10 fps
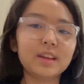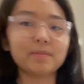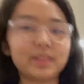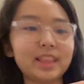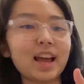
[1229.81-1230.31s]

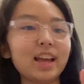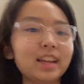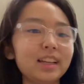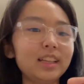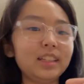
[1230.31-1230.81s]
But that
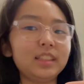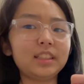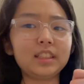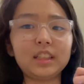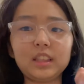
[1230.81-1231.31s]
is
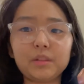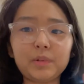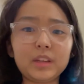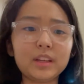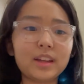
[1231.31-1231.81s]
the
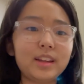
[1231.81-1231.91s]
three,